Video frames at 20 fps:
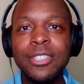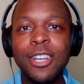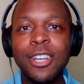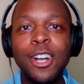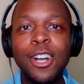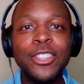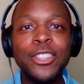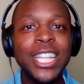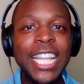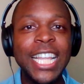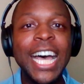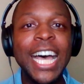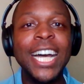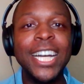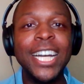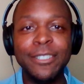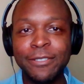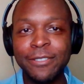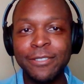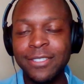on the
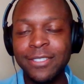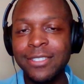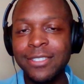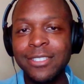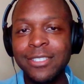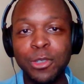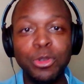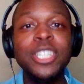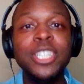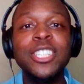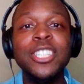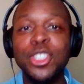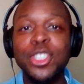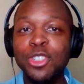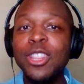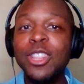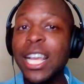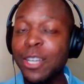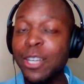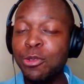live. So we could
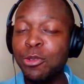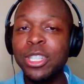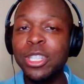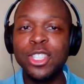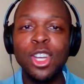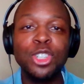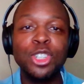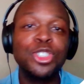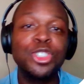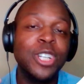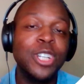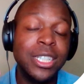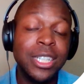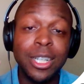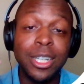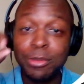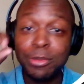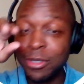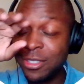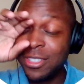like we could talk straight
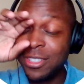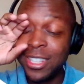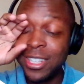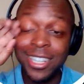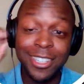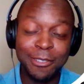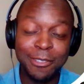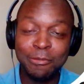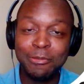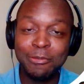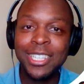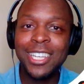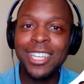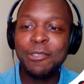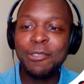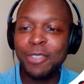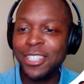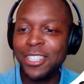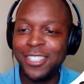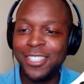up. Um
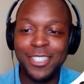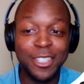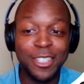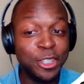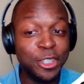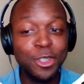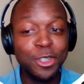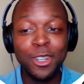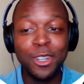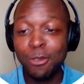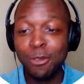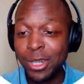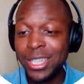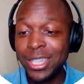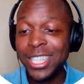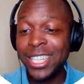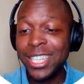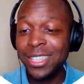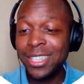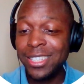because you're
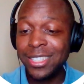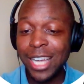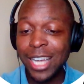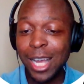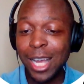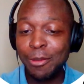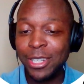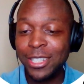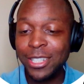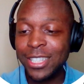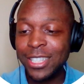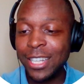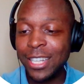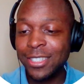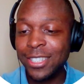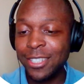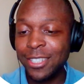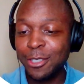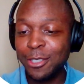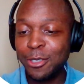really in these comments, I
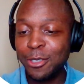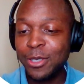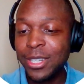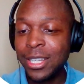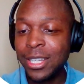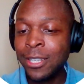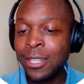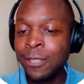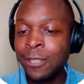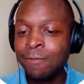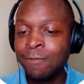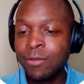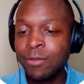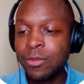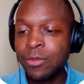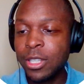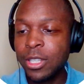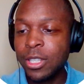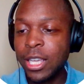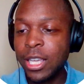tell you.
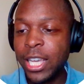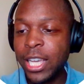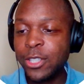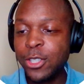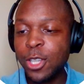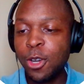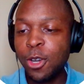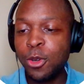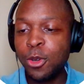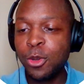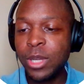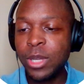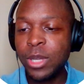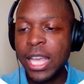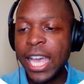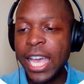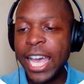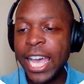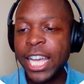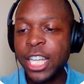And so
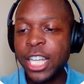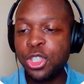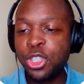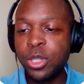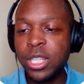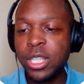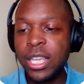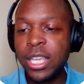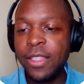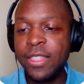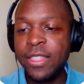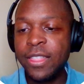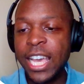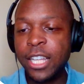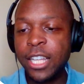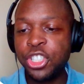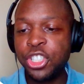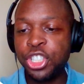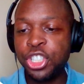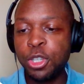actually
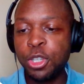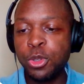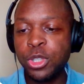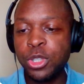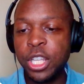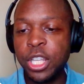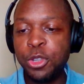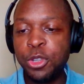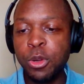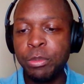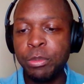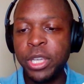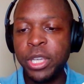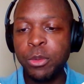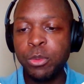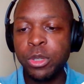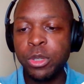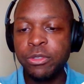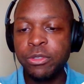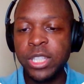that shows that you're
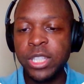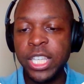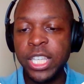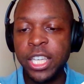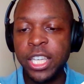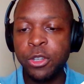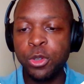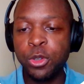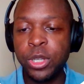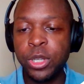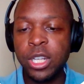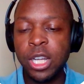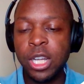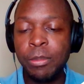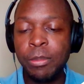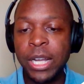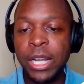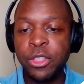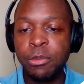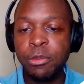being willfully ignorant
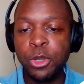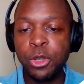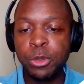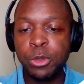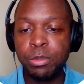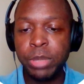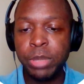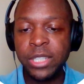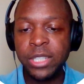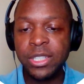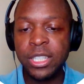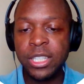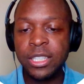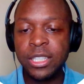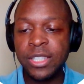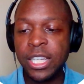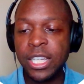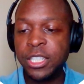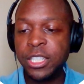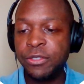about the most basic
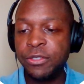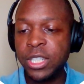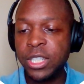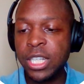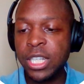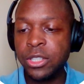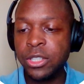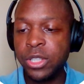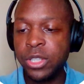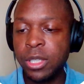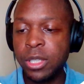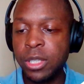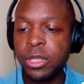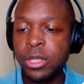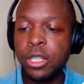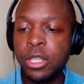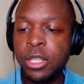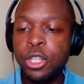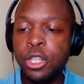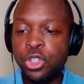scientific concepts.
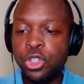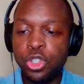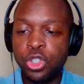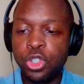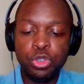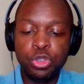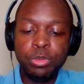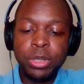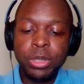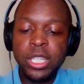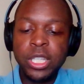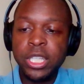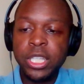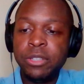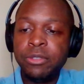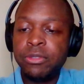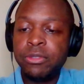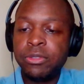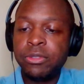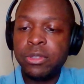So you
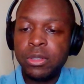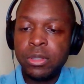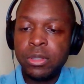believe